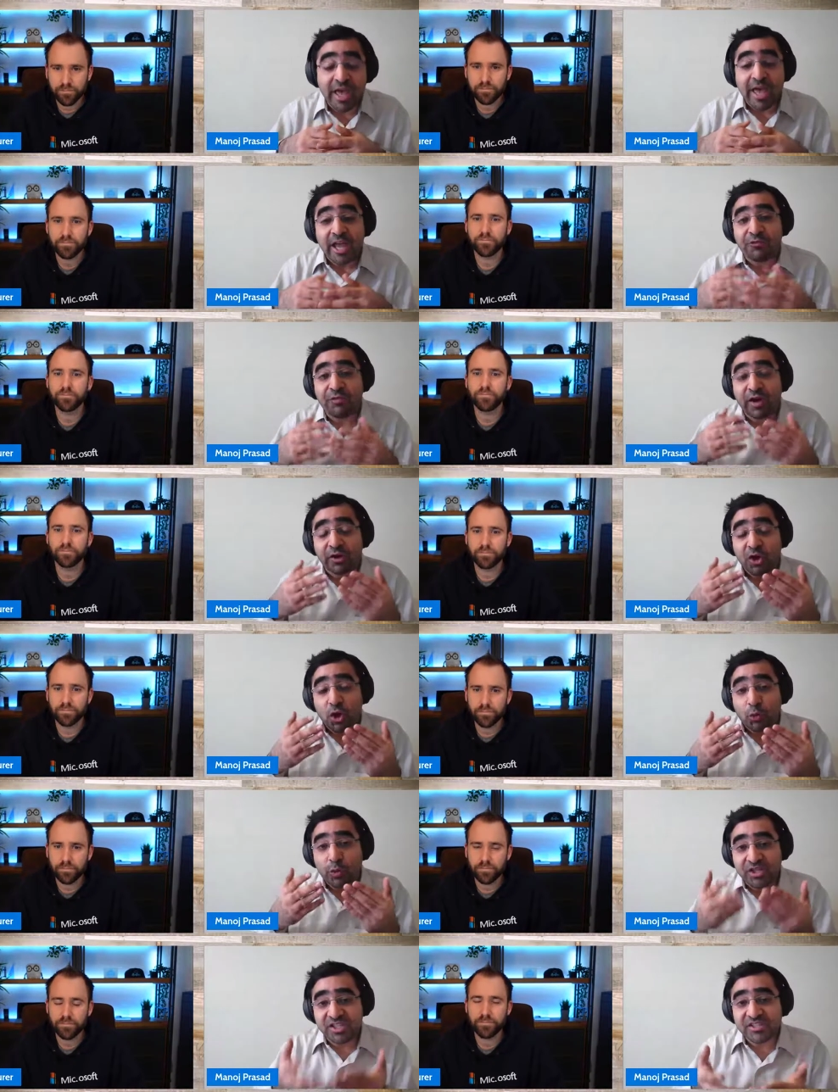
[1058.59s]
Speaker 1: In fact,
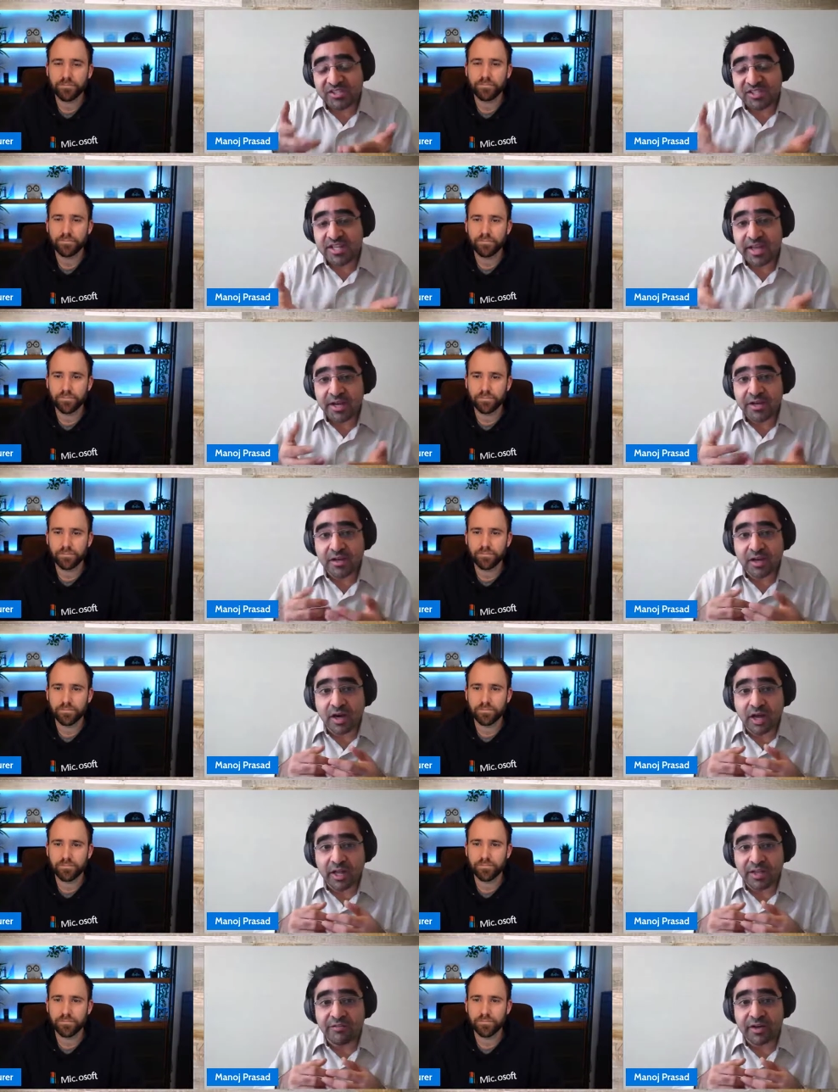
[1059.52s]
we just G A'd
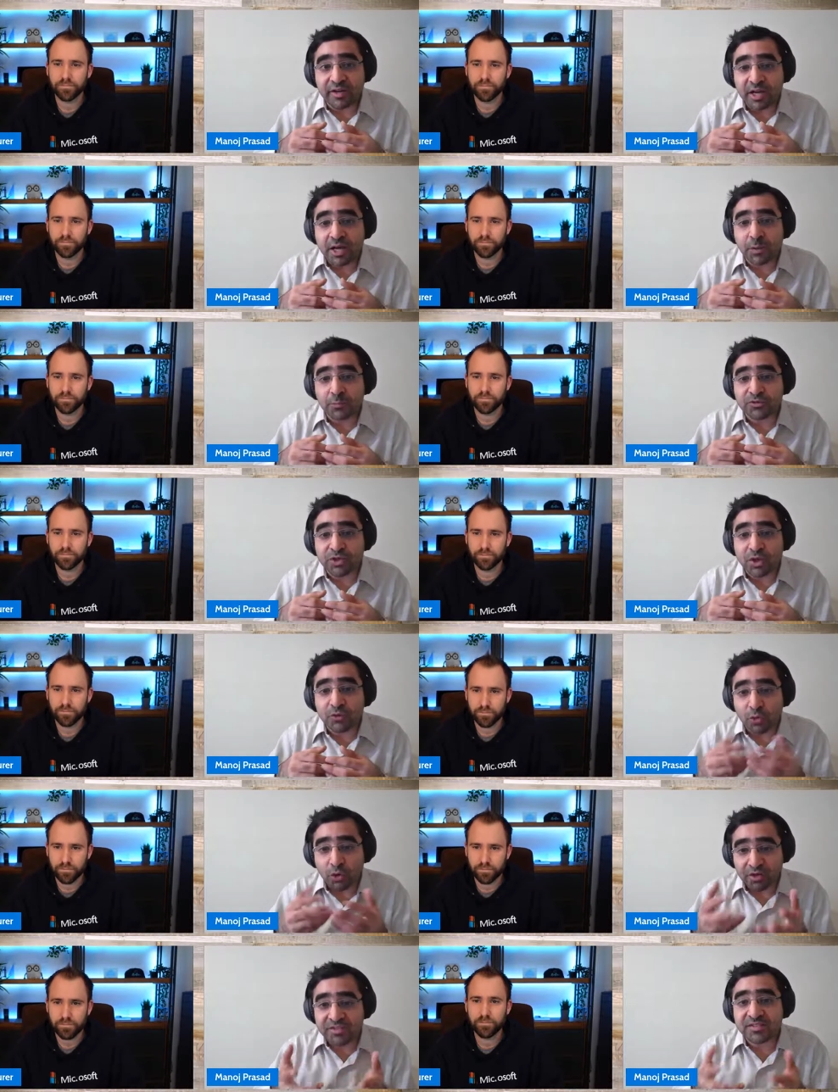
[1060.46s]
uh, Event Hubs
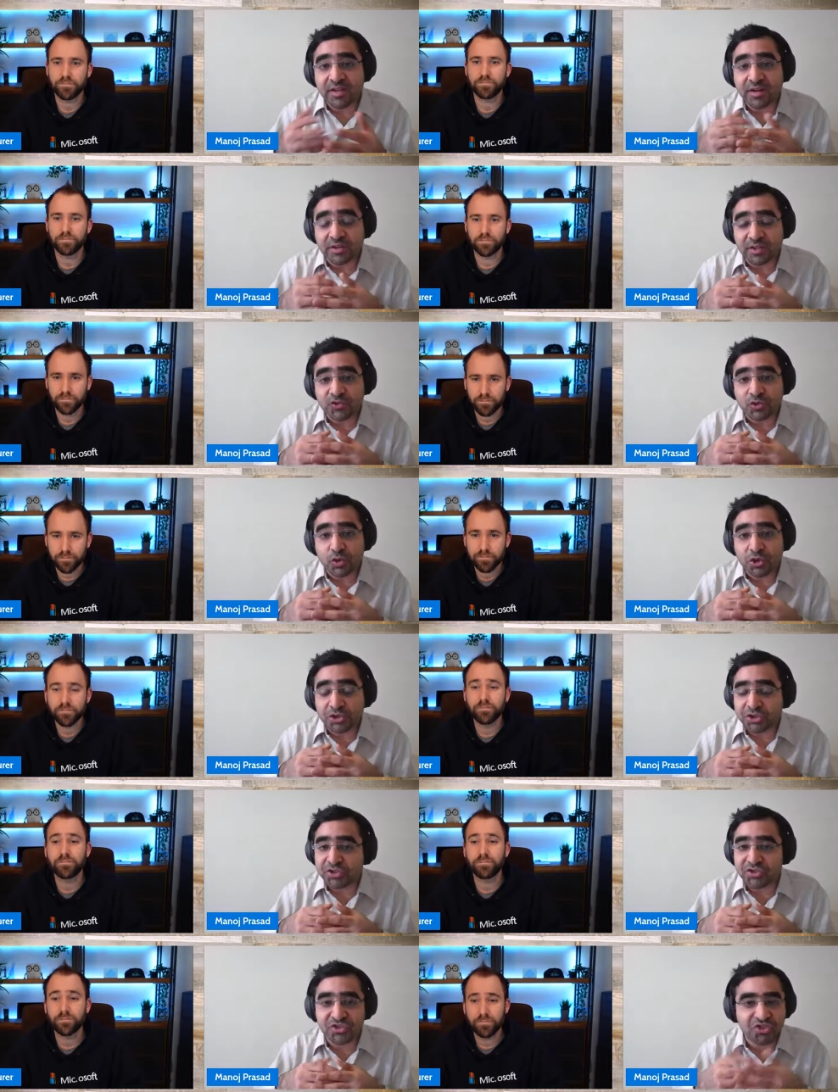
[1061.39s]
for disconnected
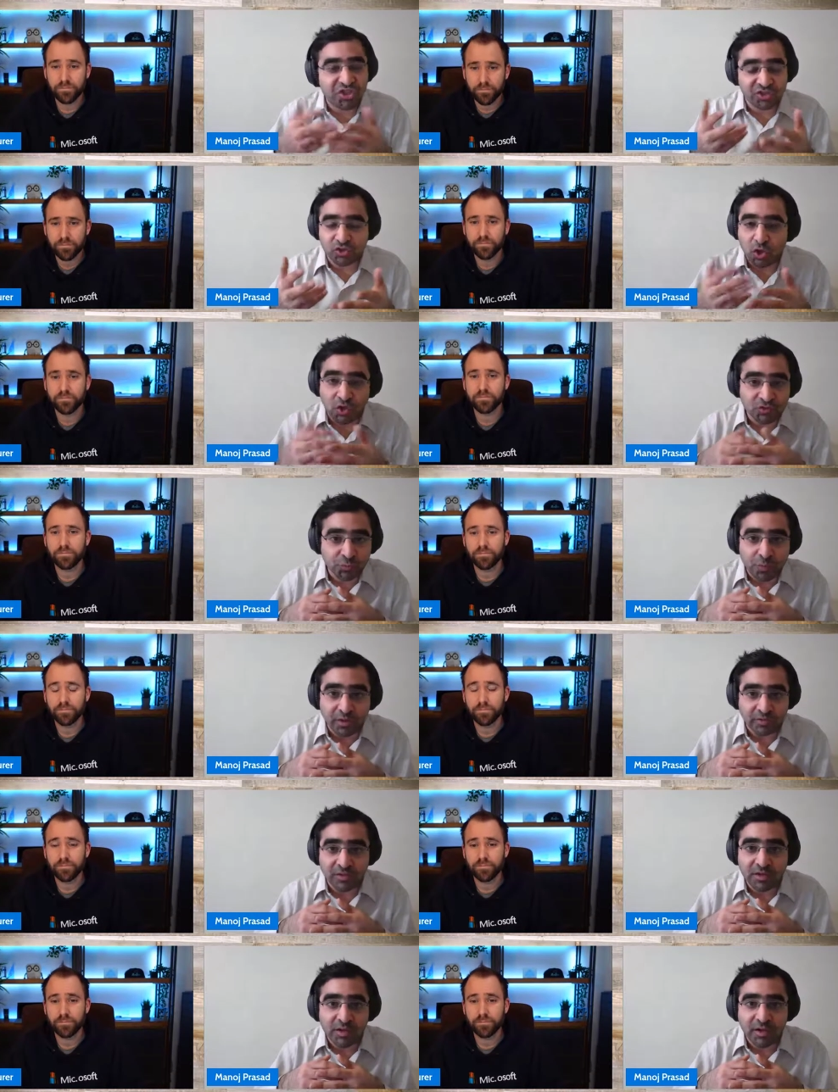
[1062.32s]
solutions just last
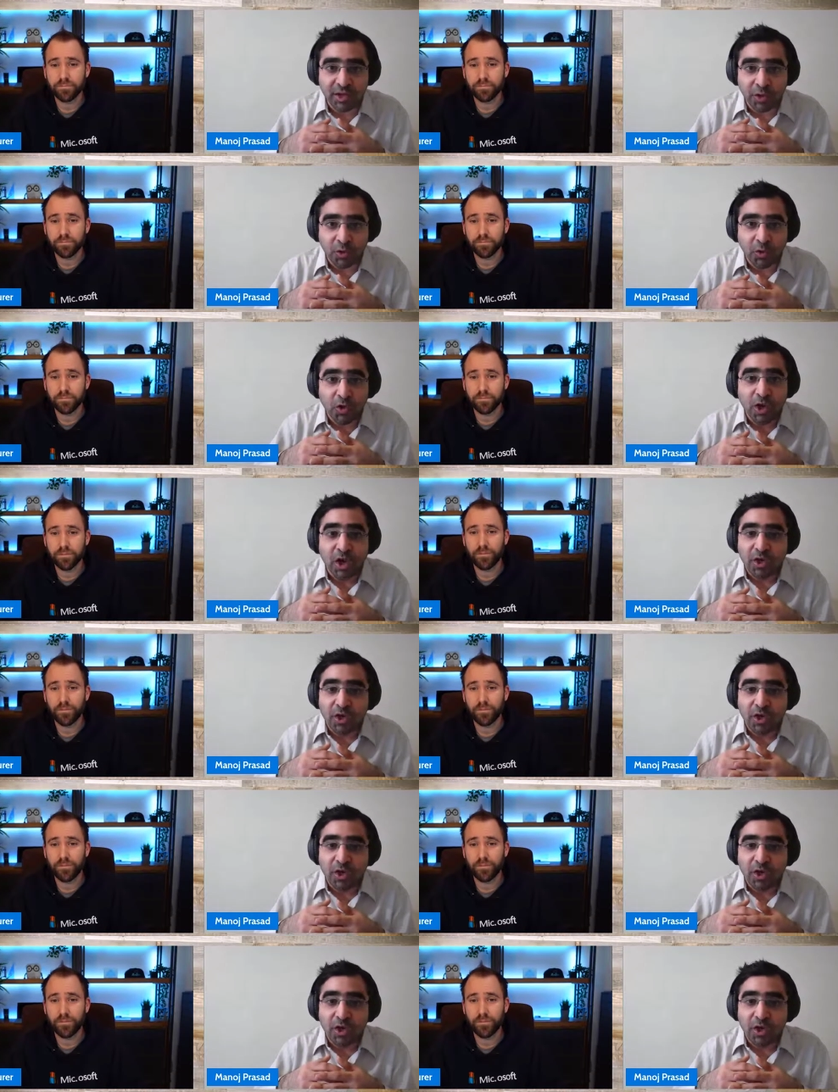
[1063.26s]
month, you know?